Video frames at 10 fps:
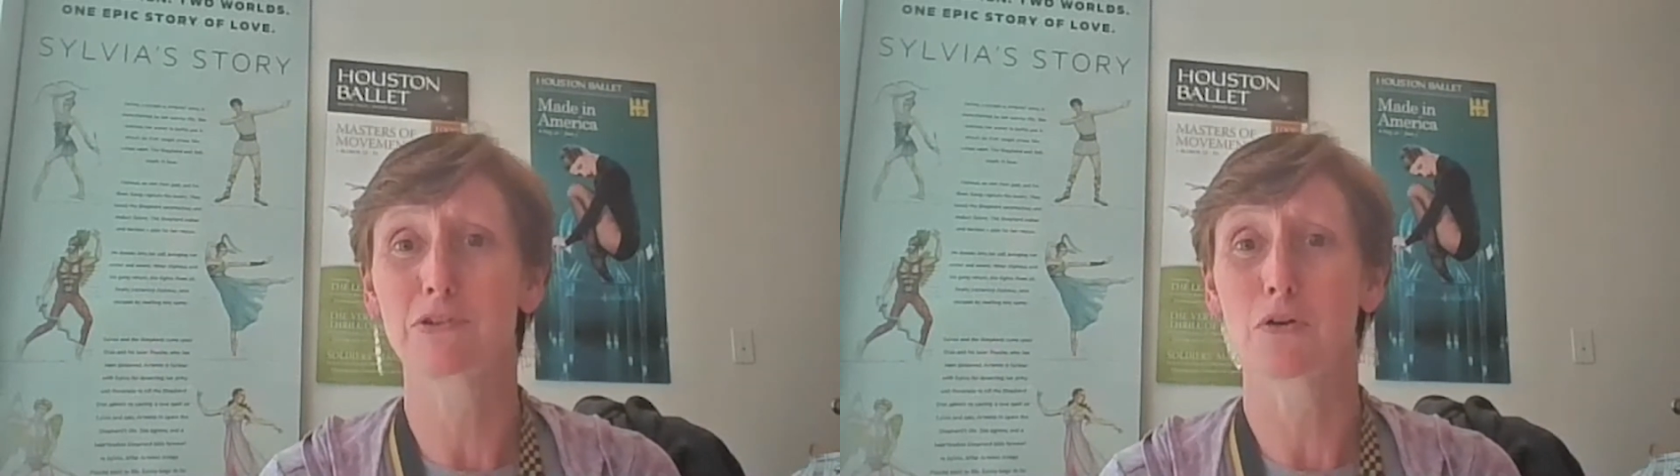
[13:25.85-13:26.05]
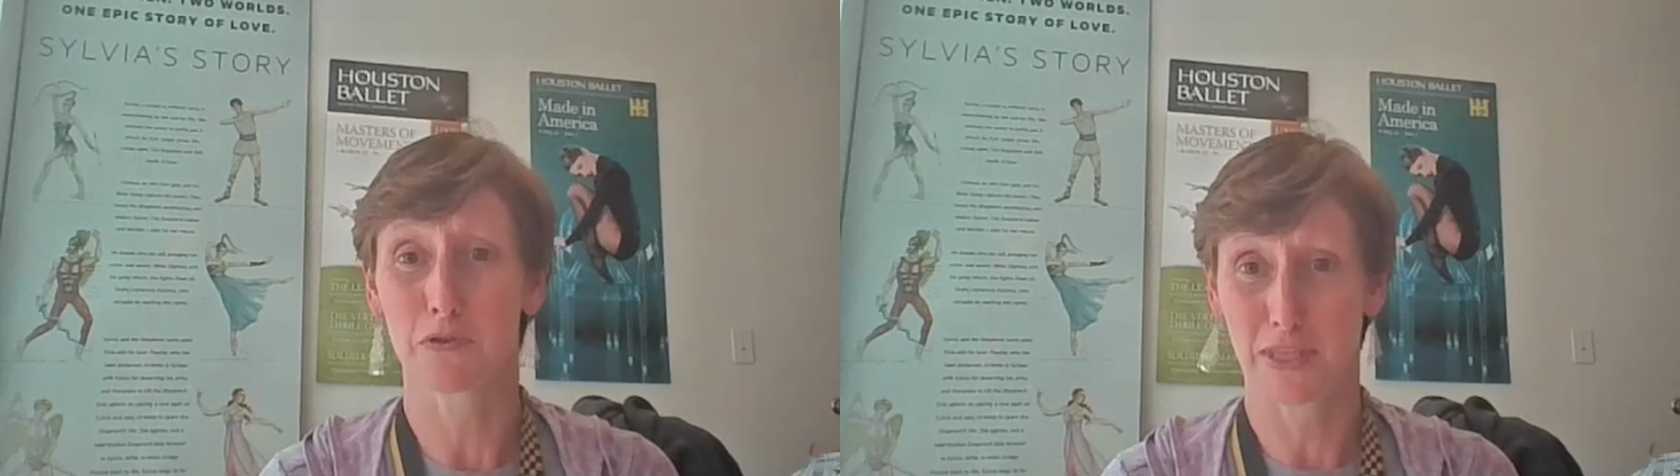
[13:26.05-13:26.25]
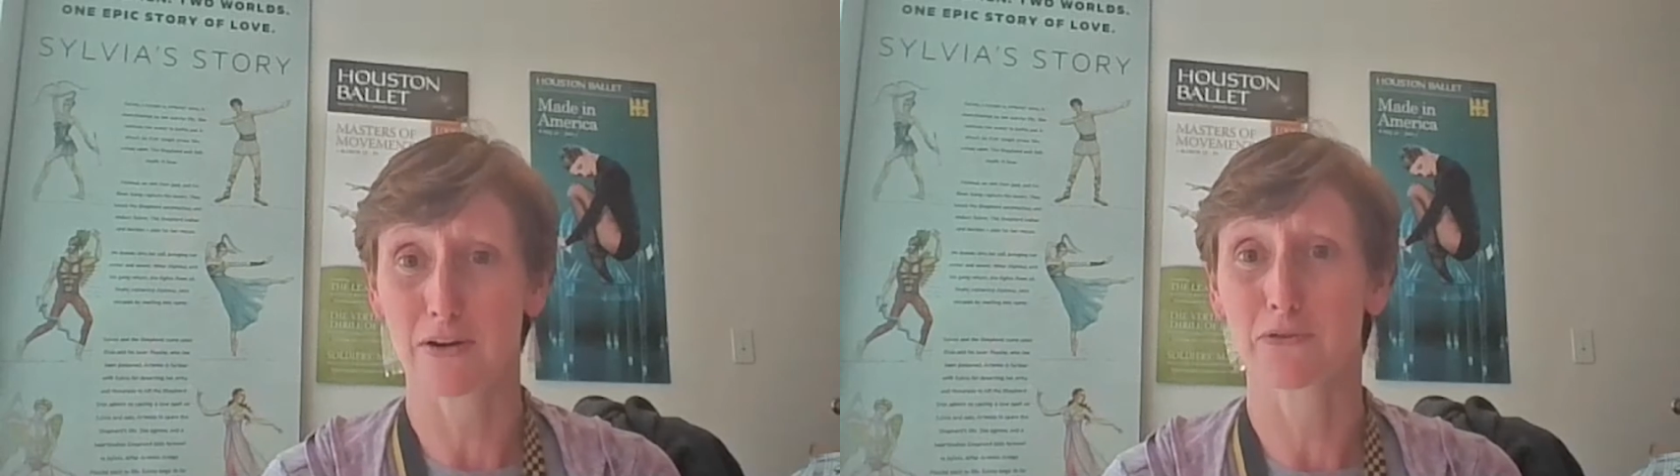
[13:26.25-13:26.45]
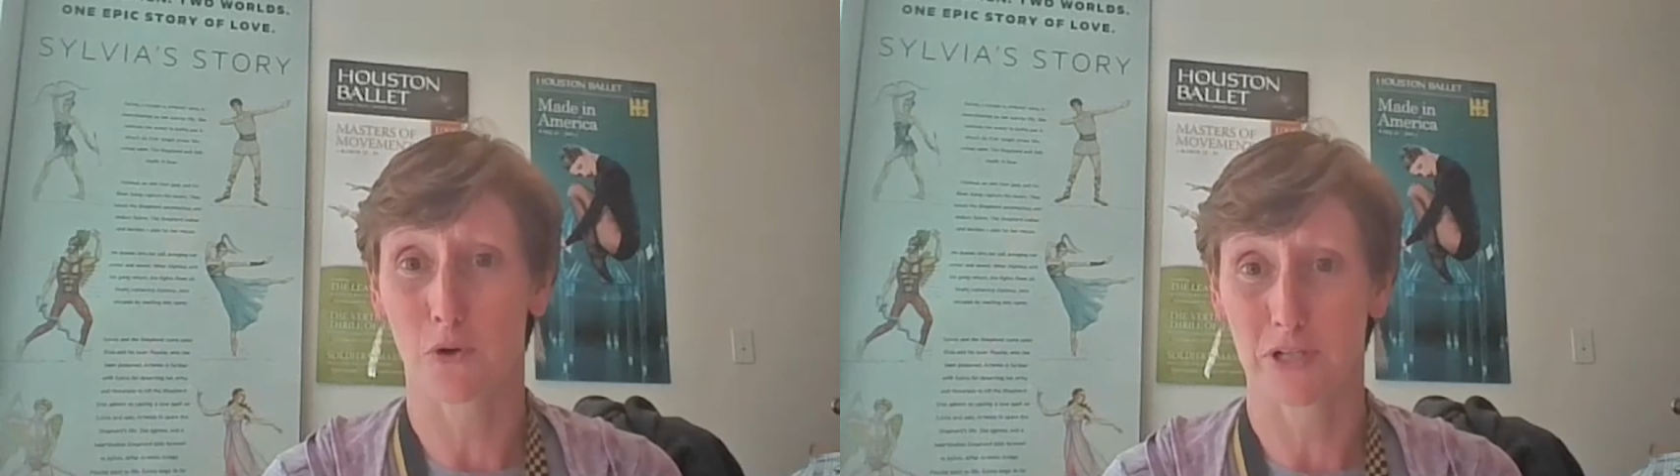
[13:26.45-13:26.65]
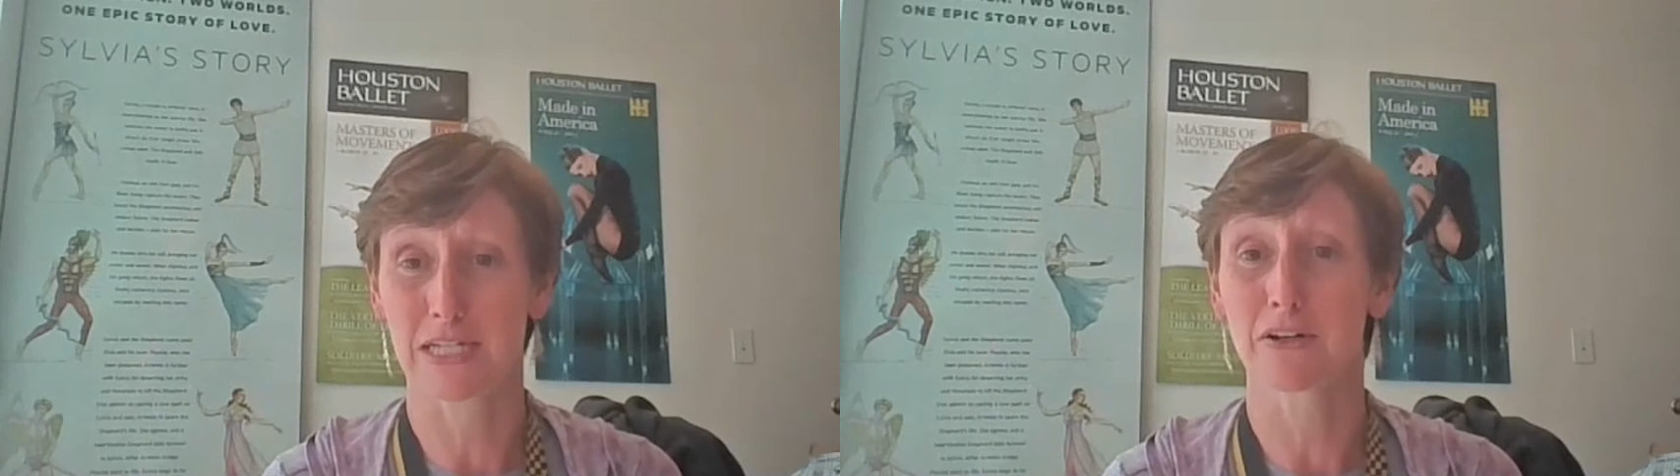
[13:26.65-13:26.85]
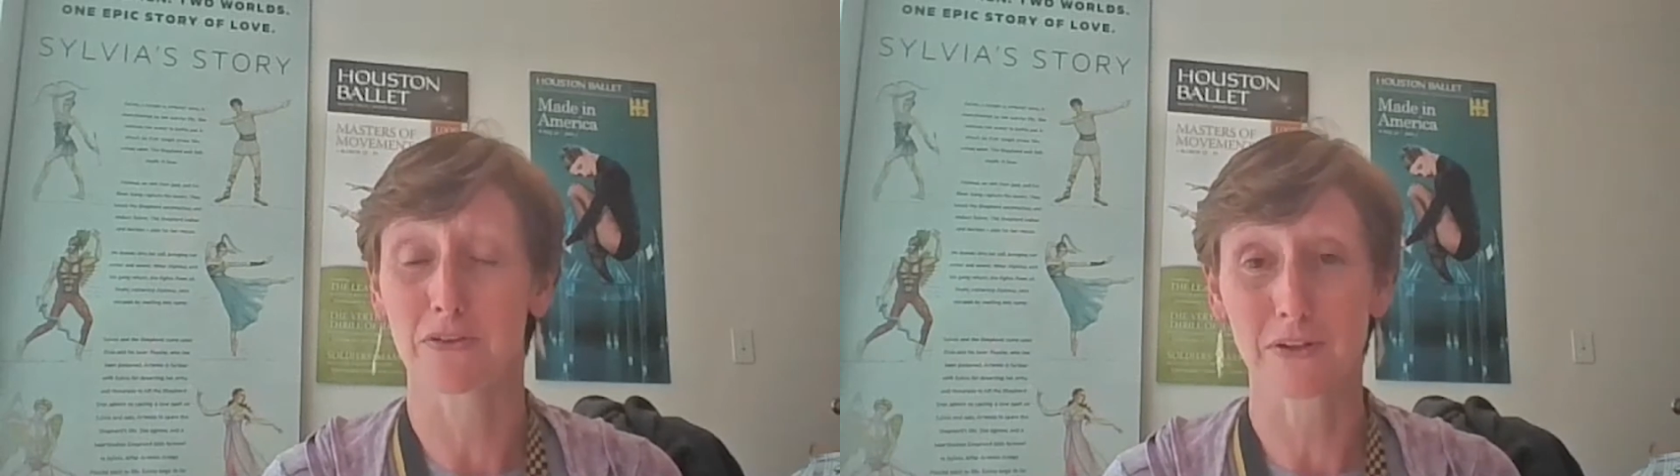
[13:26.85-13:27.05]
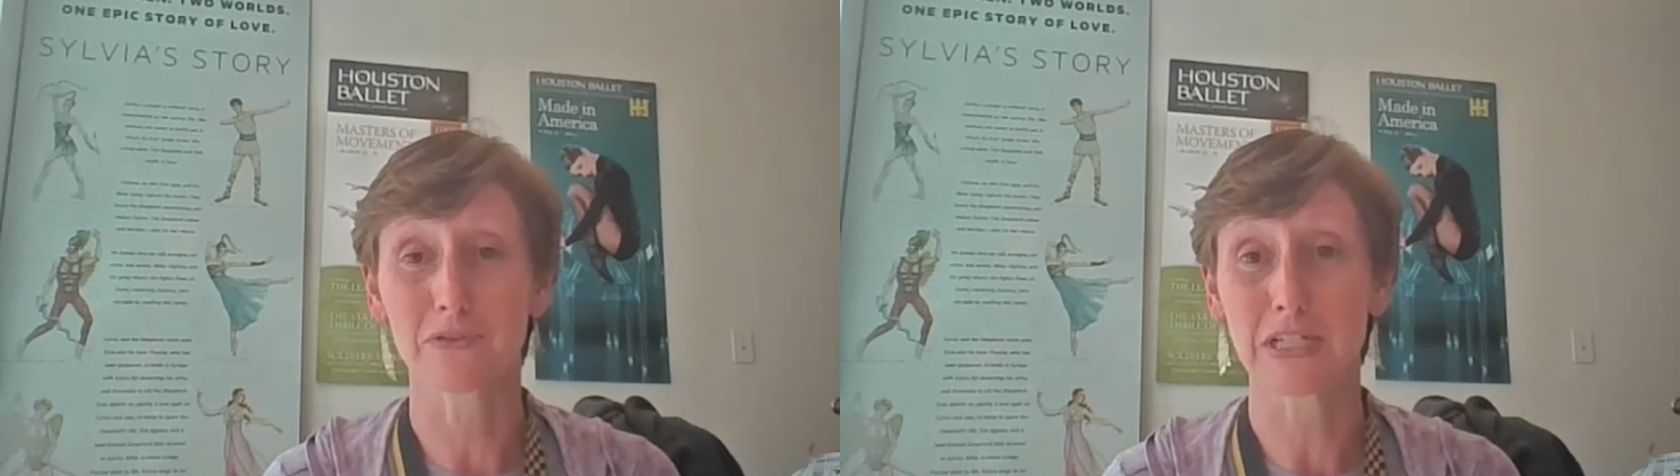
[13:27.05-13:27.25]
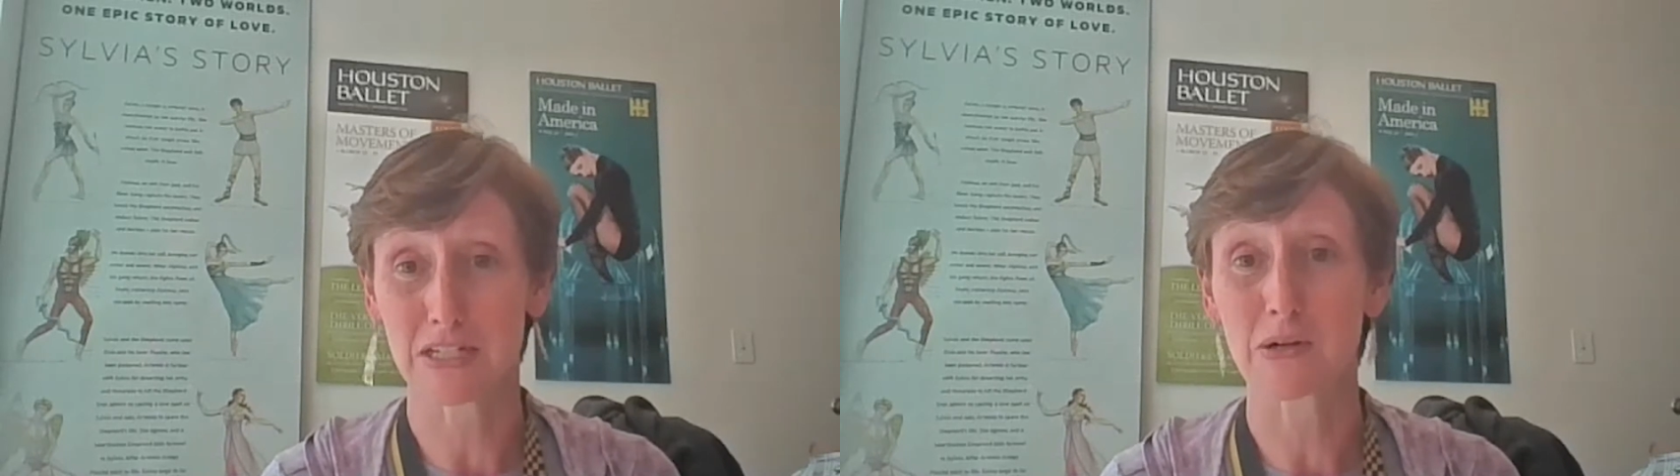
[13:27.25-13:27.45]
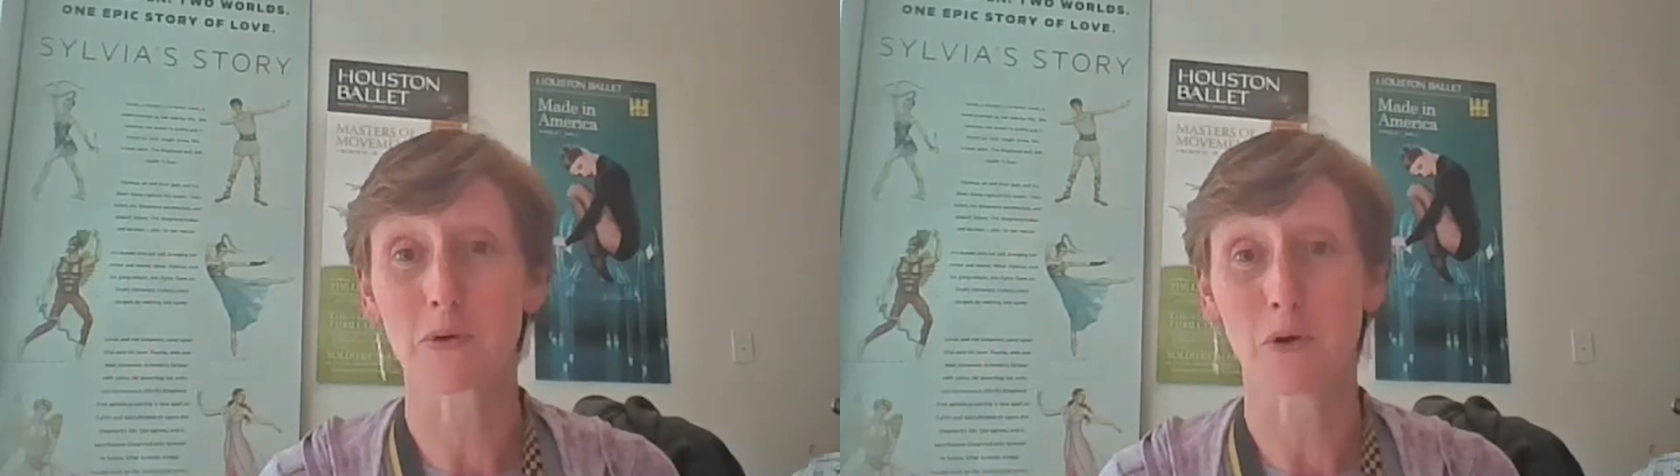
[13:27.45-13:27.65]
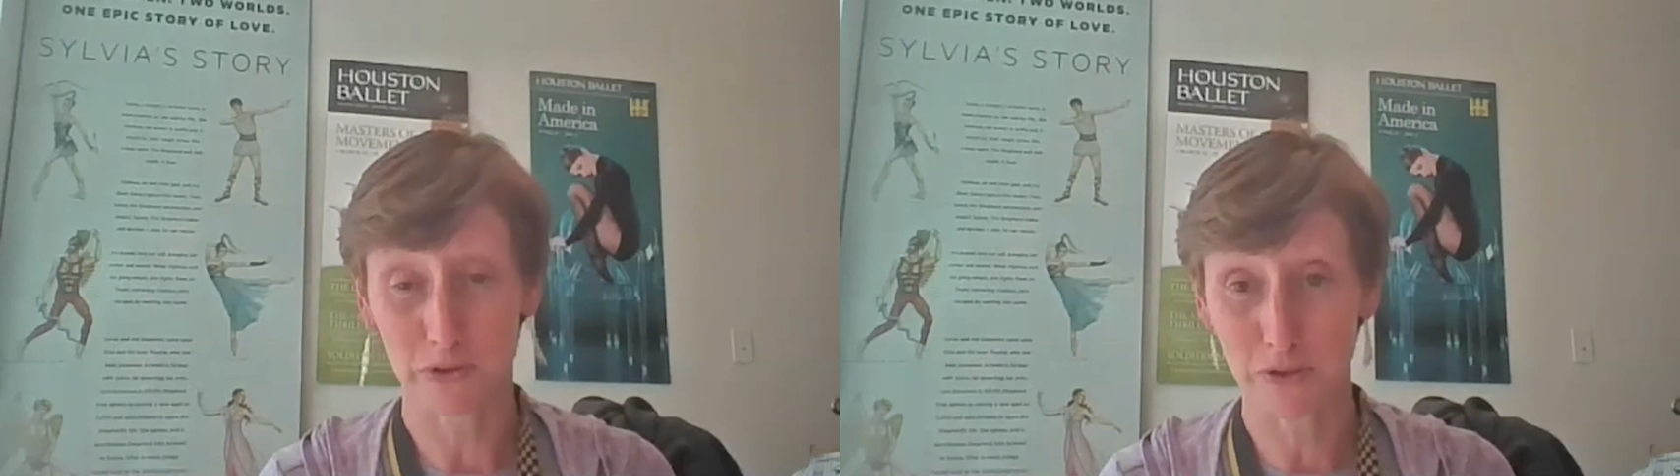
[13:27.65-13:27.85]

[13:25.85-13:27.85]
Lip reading: over their 14 or 15-year-old.